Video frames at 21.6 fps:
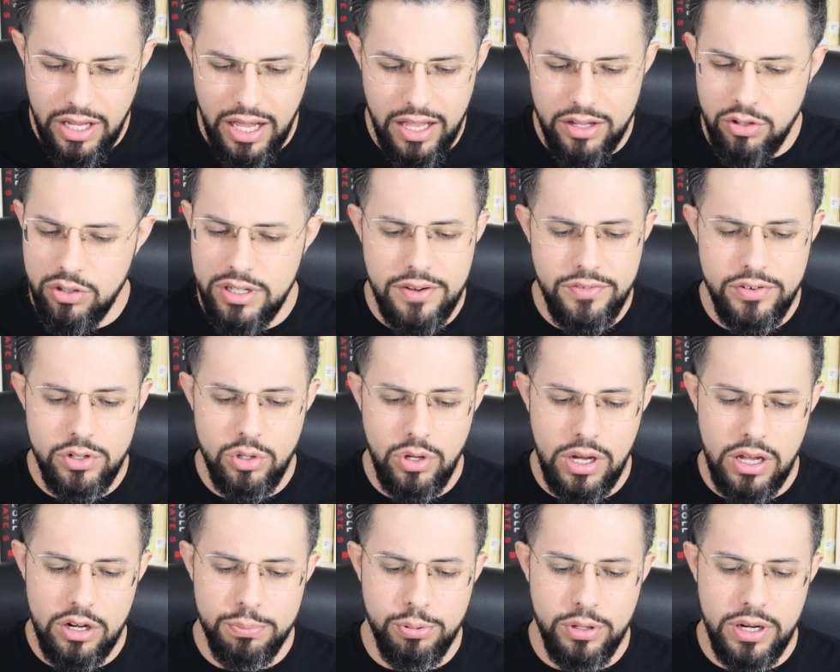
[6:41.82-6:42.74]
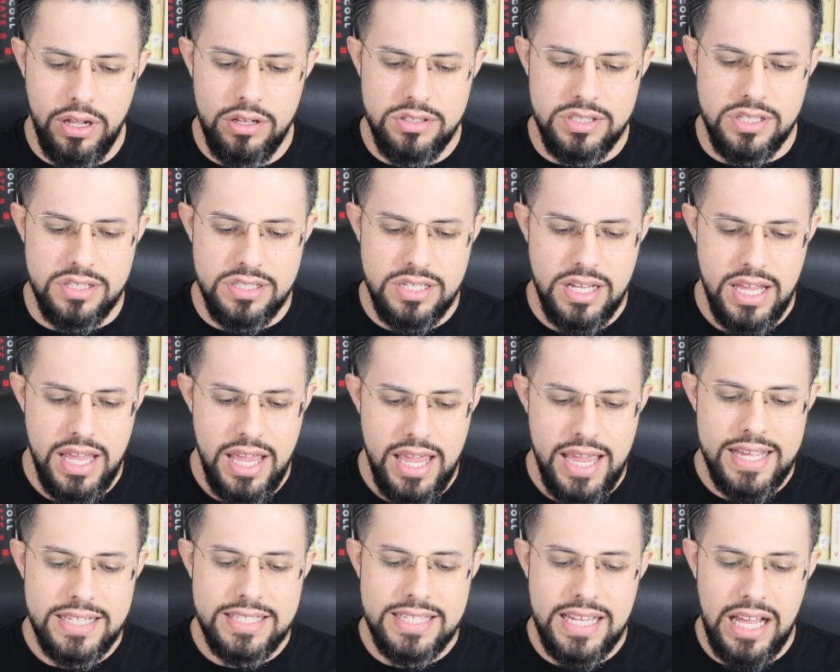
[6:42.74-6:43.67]
I never know how to pronounce this.
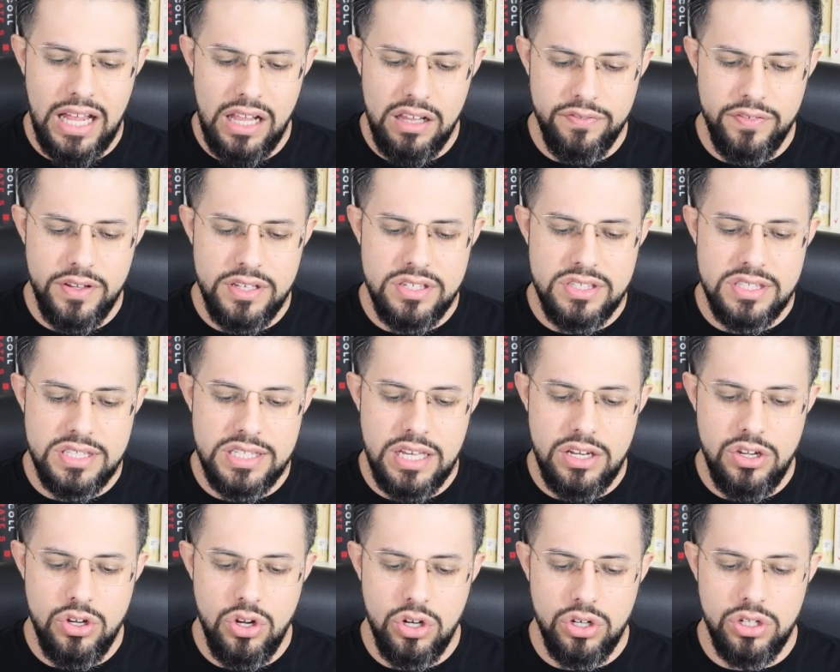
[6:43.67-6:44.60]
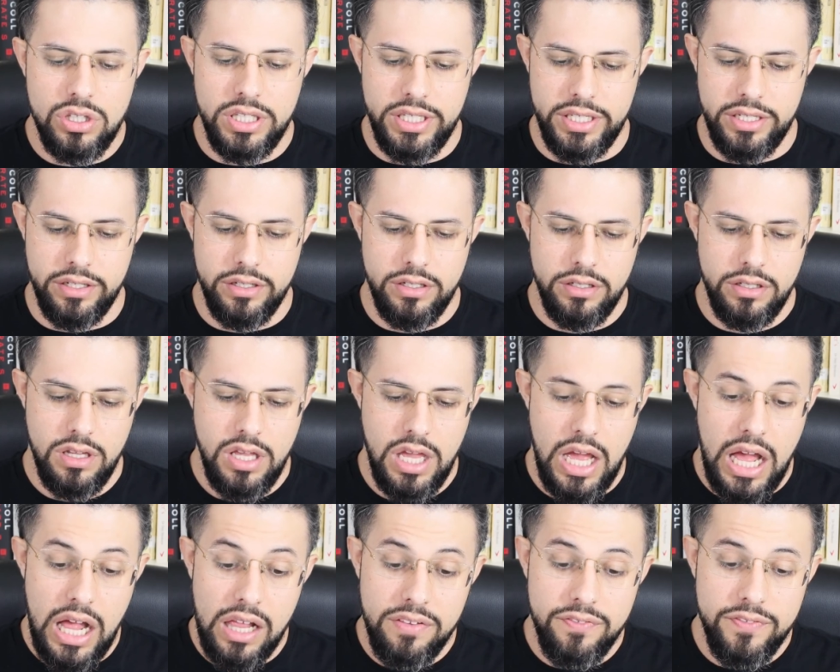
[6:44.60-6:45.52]
It's alpha-synuclein.
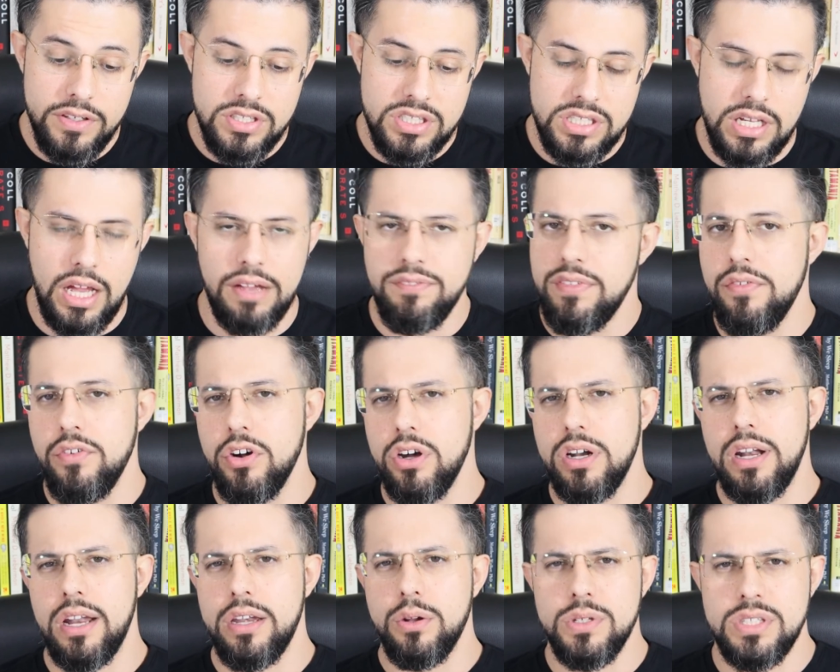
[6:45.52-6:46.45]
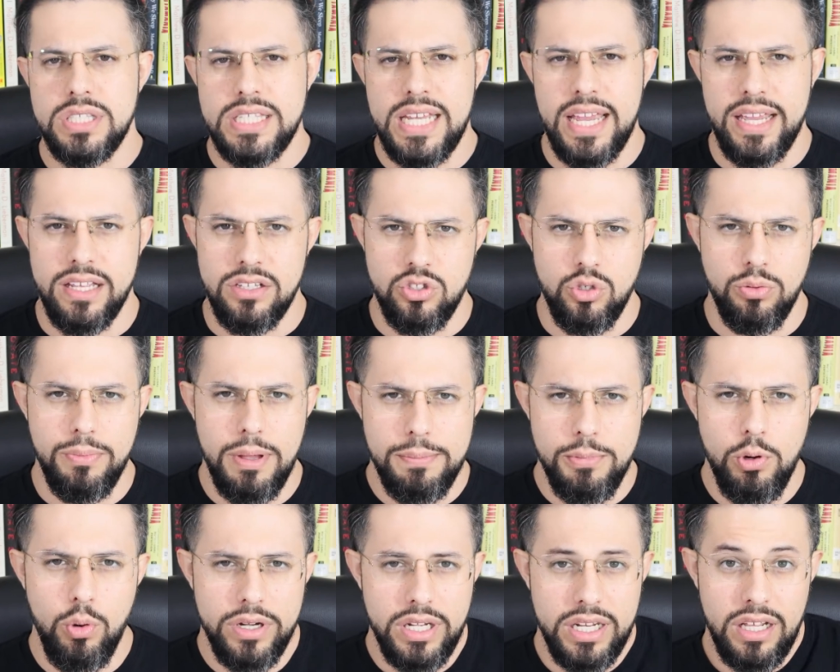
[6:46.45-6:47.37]
I've never heard anyone say it, so
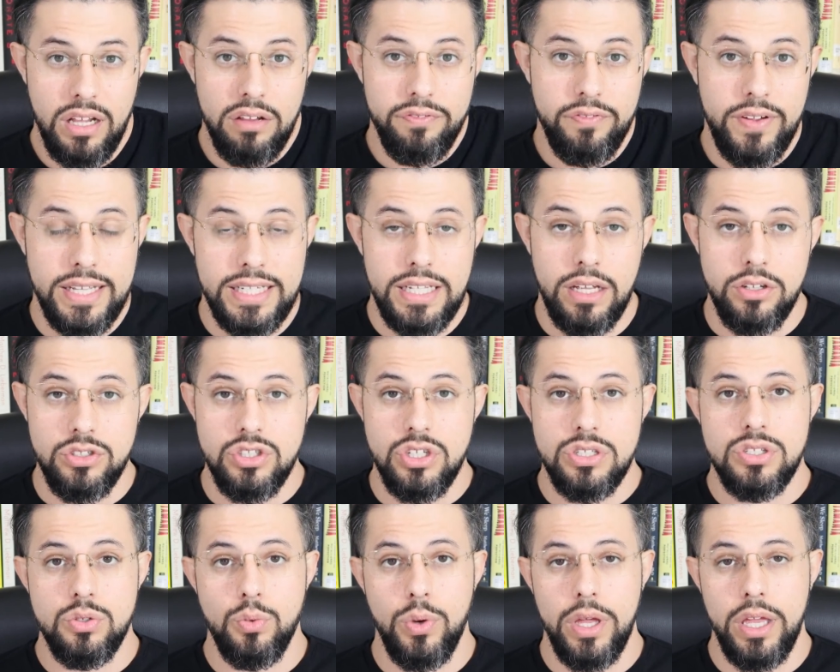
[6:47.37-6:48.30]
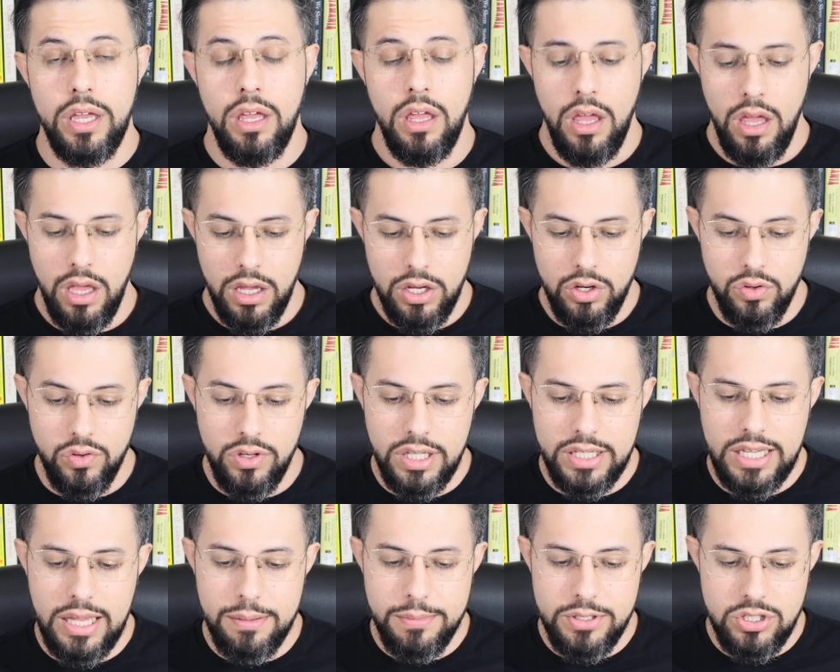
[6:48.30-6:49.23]
maybe one day I'll find out, just the way
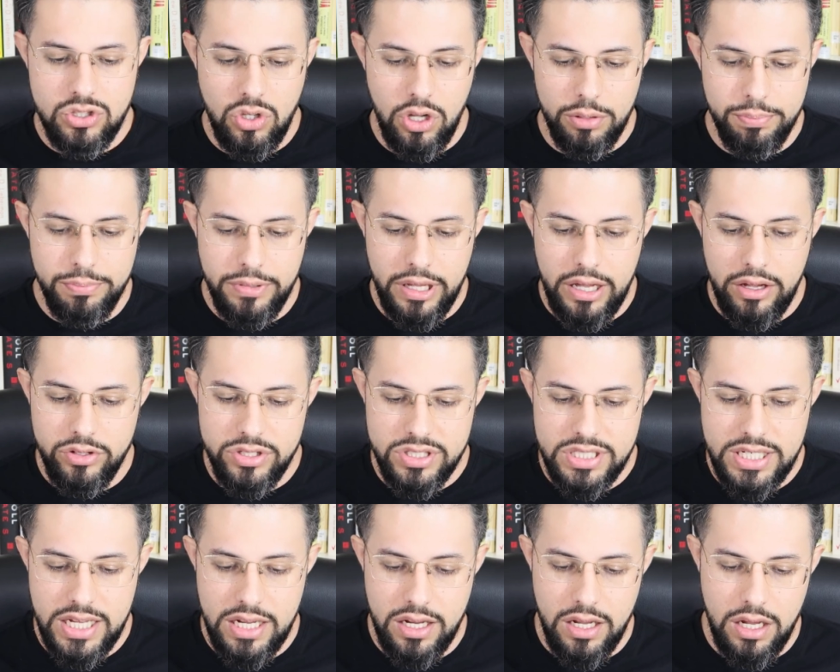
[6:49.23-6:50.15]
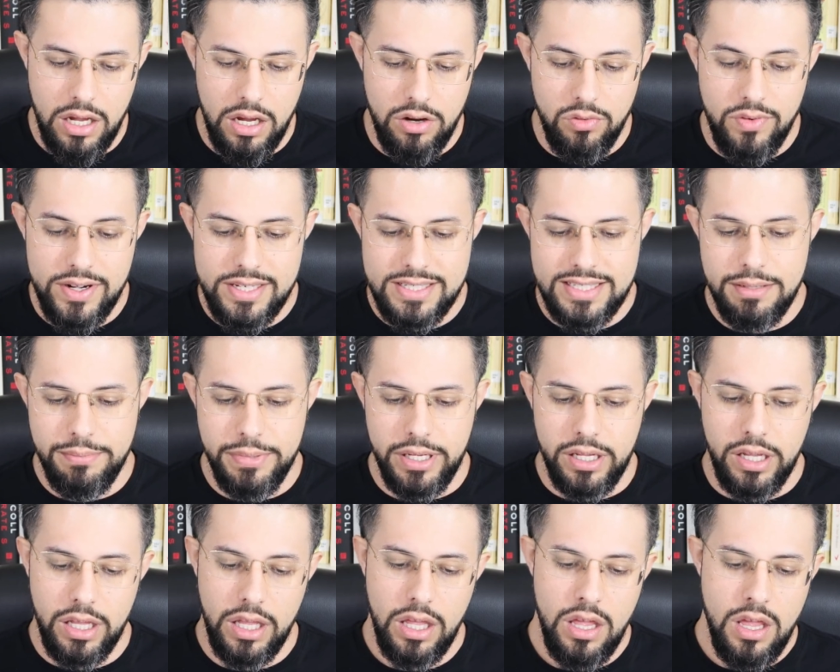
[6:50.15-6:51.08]
Gorilla Chemist taught me how to say
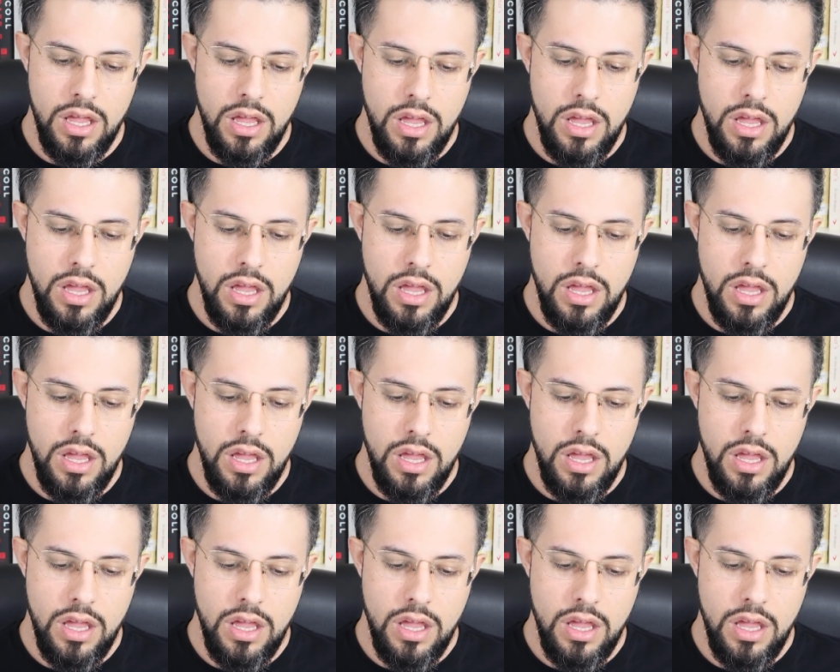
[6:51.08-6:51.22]
racemic.